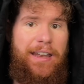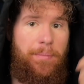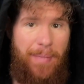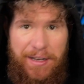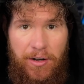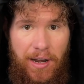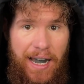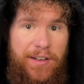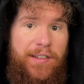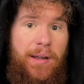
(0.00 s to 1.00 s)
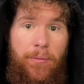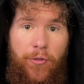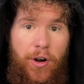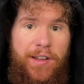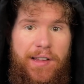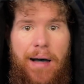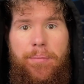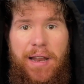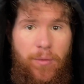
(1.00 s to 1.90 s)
It methylates them, for example. And